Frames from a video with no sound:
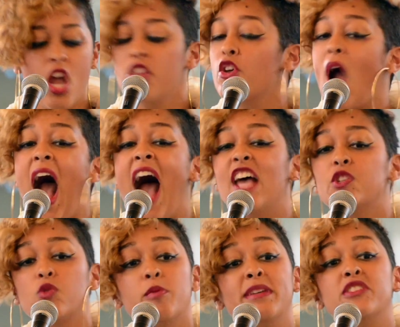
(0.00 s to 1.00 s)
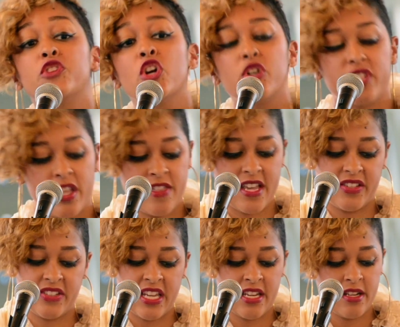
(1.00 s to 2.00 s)
Their eyes will be dirt, they
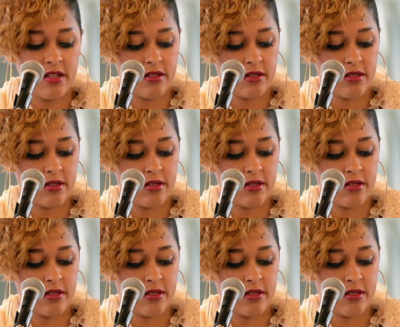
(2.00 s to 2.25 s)
said.